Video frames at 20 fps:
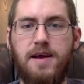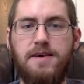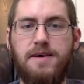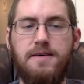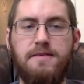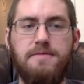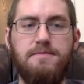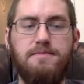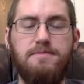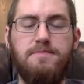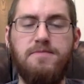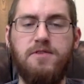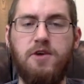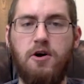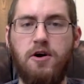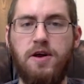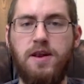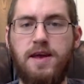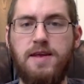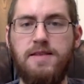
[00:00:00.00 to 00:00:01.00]
kind of
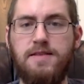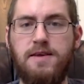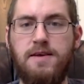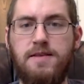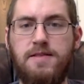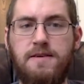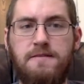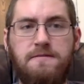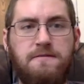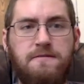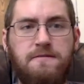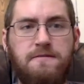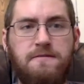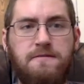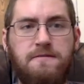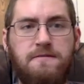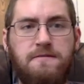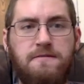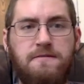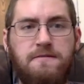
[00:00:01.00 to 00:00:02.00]
targeting to to fill
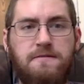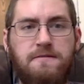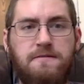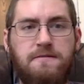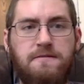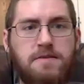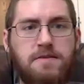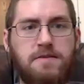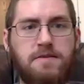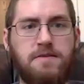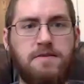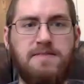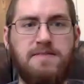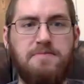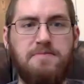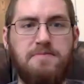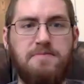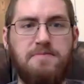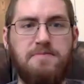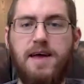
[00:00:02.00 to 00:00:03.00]
in that spot,
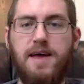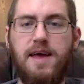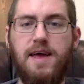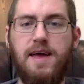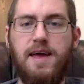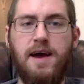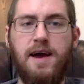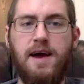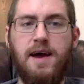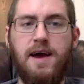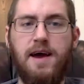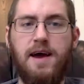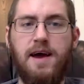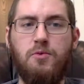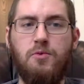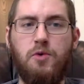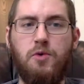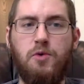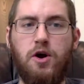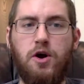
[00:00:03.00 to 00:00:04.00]
and
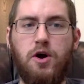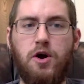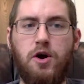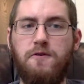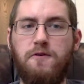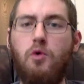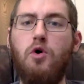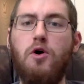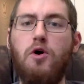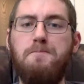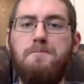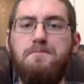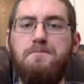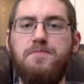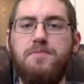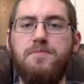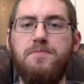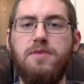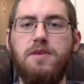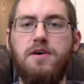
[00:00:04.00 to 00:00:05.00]
went 0 for four.
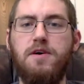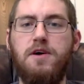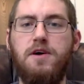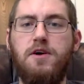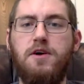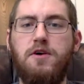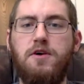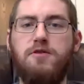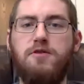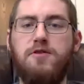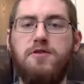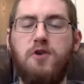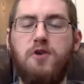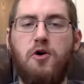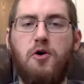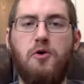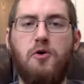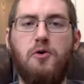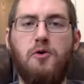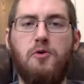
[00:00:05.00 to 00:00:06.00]

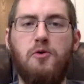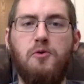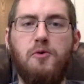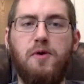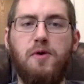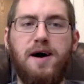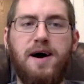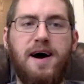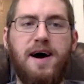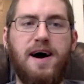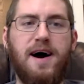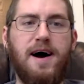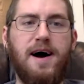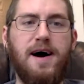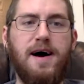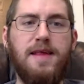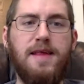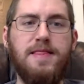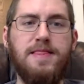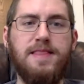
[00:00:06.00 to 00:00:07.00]
So
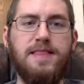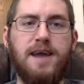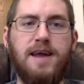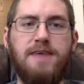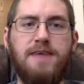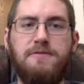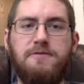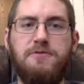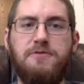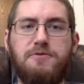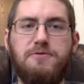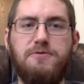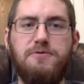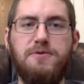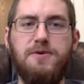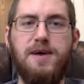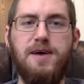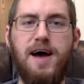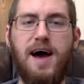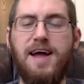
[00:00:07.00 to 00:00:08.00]
uh, kind of
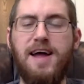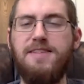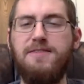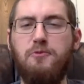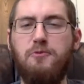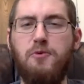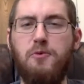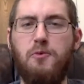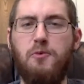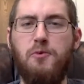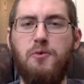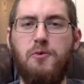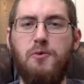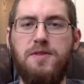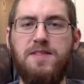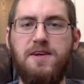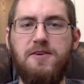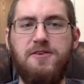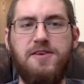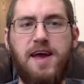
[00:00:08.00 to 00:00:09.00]
I guess w-
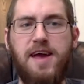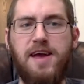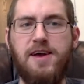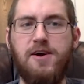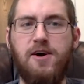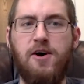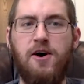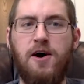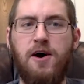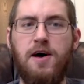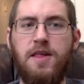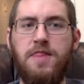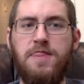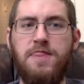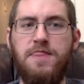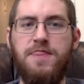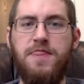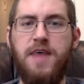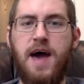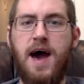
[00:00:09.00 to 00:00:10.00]
what's your take
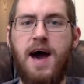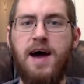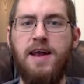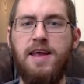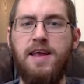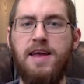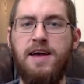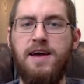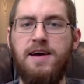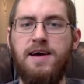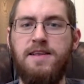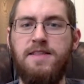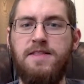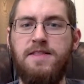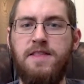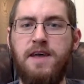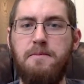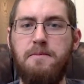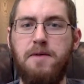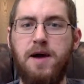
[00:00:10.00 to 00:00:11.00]
on that
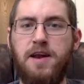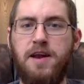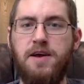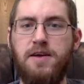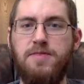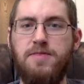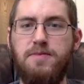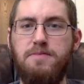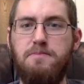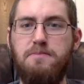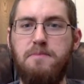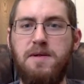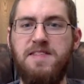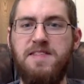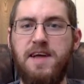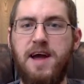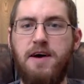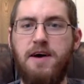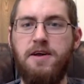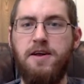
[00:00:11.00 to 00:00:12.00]
and them kind of
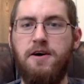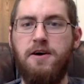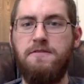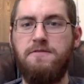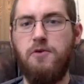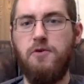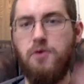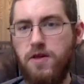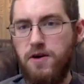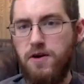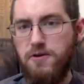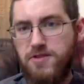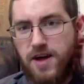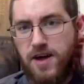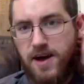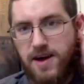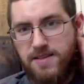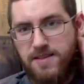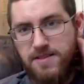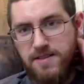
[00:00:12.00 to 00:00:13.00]
missing out on all four of those
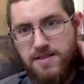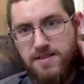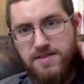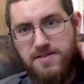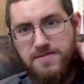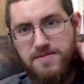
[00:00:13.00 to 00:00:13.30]
guys?